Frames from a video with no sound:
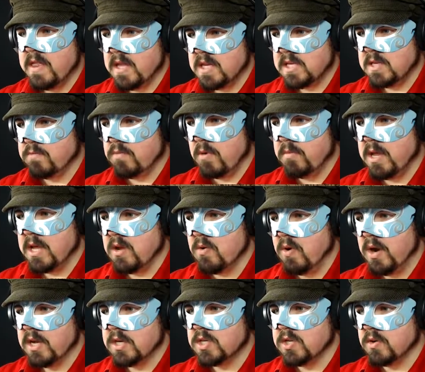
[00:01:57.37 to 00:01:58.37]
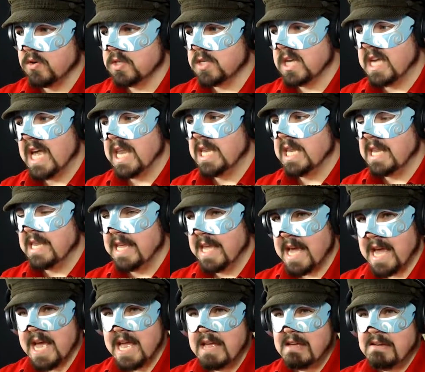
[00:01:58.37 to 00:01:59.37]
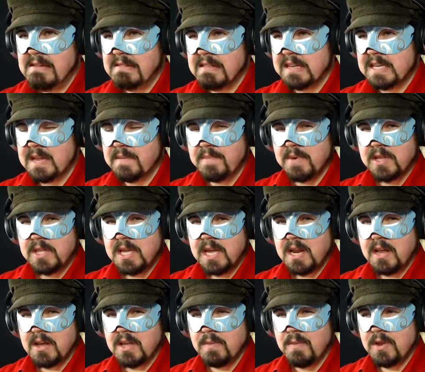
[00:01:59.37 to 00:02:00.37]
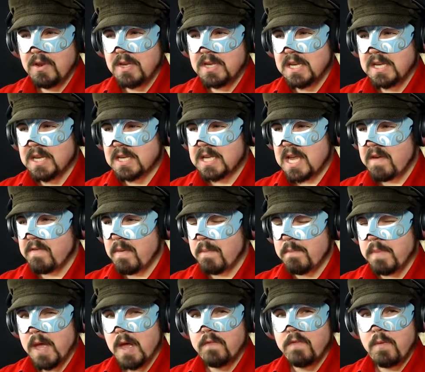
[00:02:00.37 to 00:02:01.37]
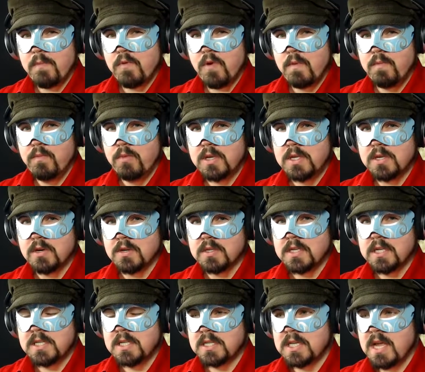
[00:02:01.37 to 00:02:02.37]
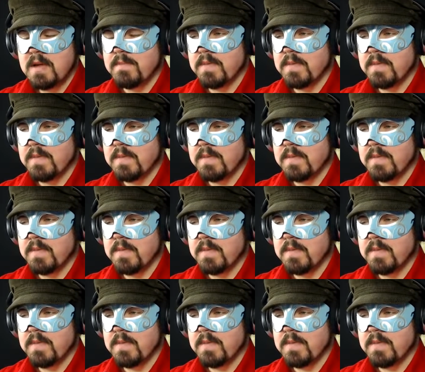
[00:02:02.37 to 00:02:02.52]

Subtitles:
This is probably quite toxic, and yeah, the Dead by Daylight community does have a bit of a problem with toxicity,